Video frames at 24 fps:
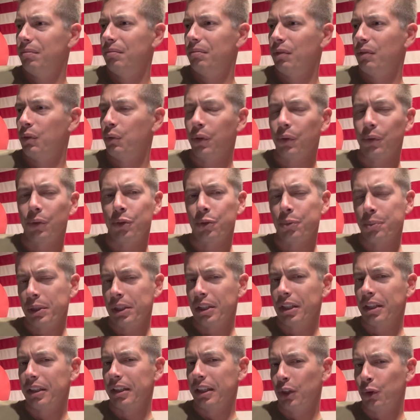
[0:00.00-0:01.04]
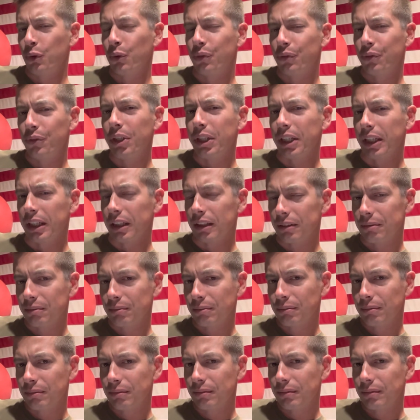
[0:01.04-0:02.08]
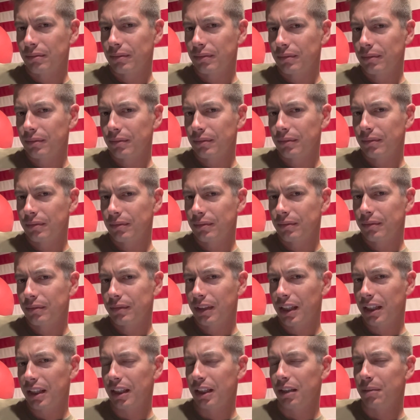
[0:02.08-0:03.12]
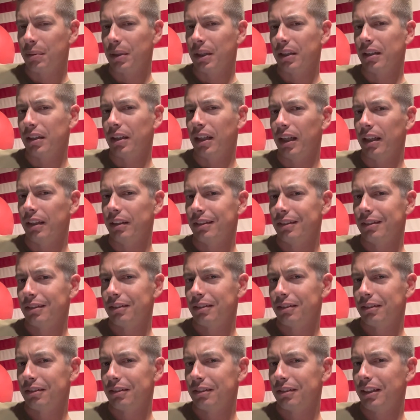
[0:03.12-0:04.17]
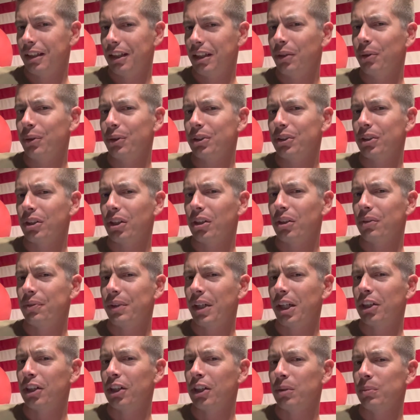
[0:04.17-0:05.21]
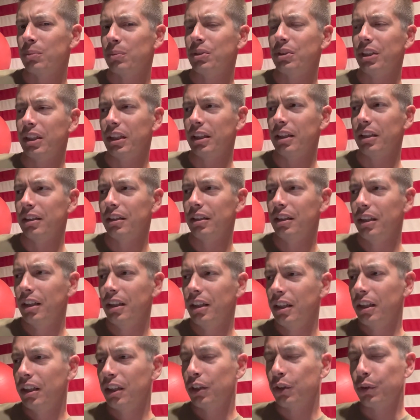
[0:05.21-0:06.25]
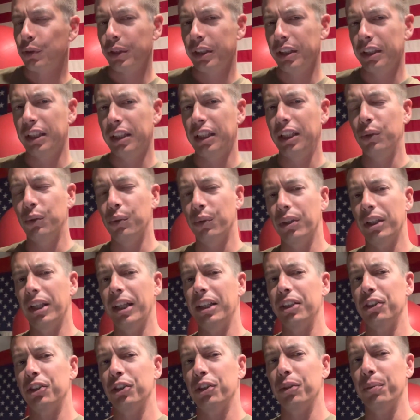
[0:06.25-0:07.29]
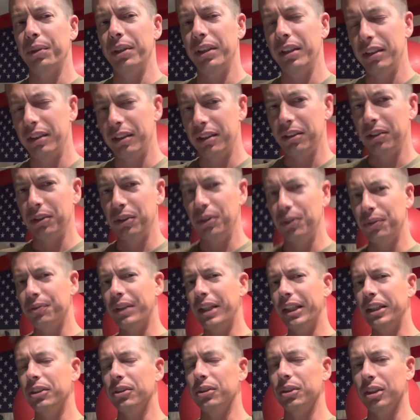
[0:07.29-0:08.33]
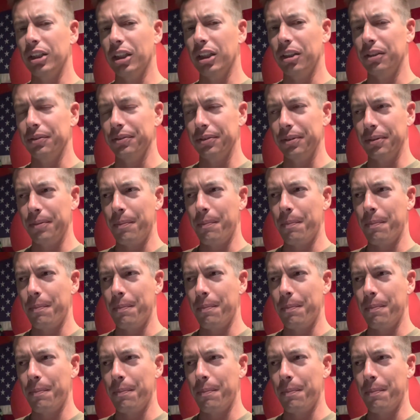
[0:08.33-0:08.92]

we would have been on equal footing. Think about that. They always call firearms the great equalizer, but until you find yourself